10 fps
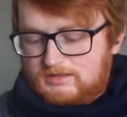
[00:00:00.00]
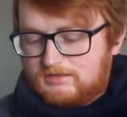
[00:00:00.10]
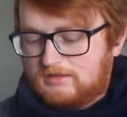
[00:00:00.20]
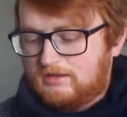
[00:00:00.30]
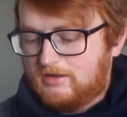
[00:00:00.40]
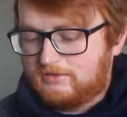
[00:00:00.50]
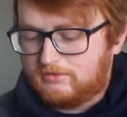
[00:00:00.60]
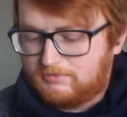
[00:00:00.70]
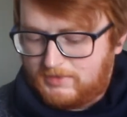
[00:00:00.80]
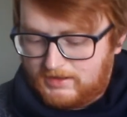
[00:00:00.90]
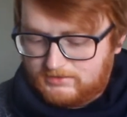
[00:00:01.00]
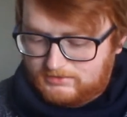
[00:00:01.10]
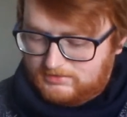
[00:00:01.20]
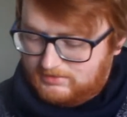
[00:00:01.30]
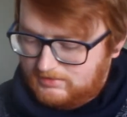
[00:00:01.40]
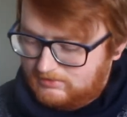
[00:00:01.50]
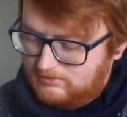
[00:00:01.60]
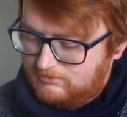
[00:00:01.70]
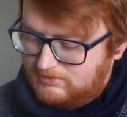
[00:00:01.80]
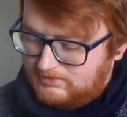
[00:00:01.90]
is another pouch
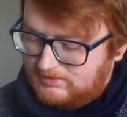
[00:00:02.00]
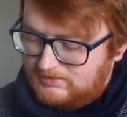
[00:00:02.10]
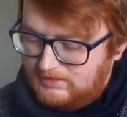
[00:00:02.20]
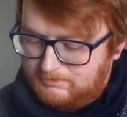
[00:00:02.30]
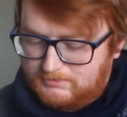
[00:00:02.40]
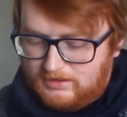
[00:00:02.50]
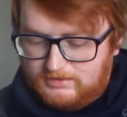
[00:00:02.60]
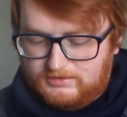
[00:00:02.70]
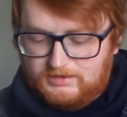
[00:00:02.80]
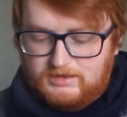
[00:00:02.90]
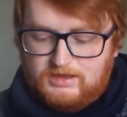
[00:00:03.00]
which is zip locked,